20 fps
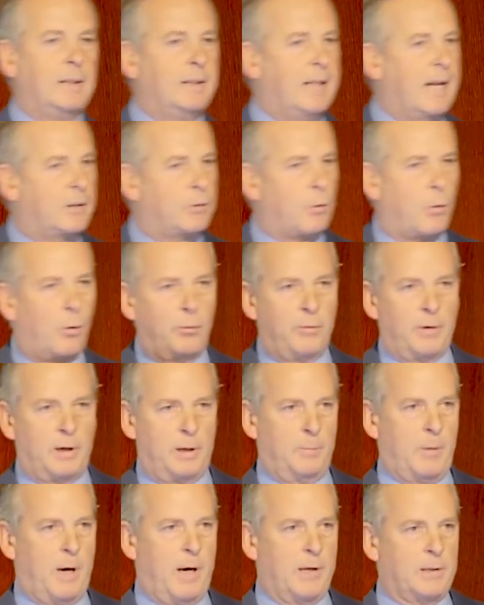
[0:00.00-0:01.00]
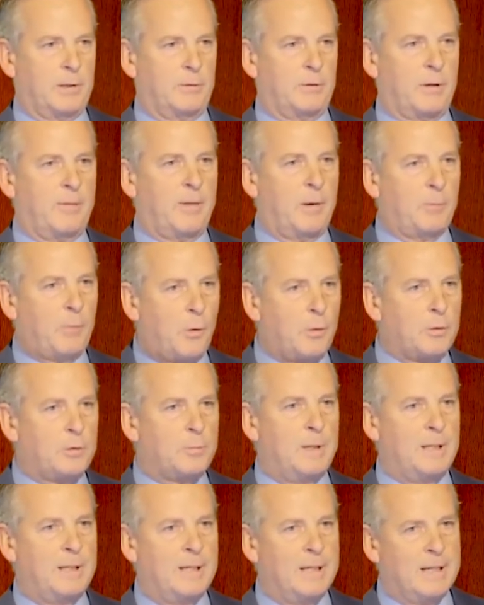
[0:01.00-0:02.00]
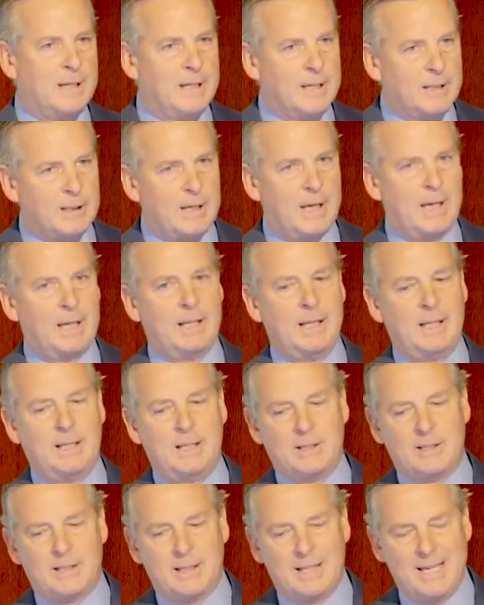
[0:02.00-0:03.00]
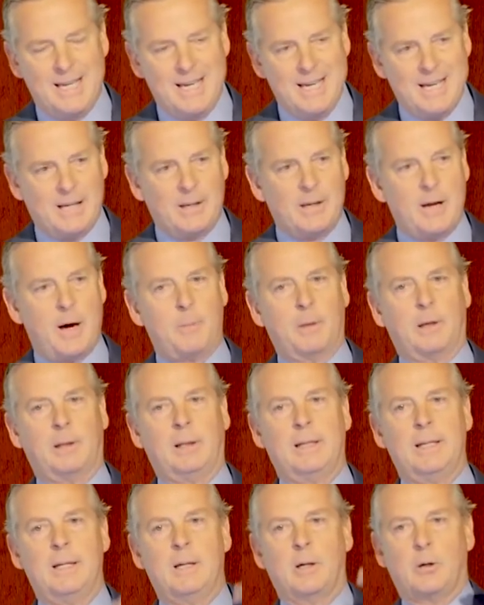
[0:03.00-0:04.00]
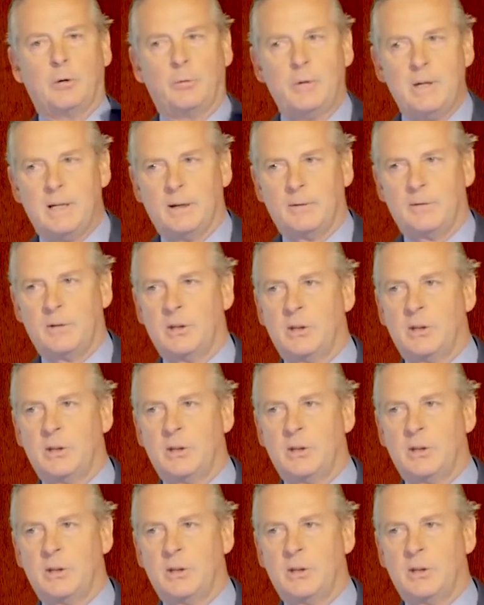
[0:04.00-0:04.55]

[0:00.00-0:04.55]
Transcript: That's all very positive. So I've always been saying it is economically accretive.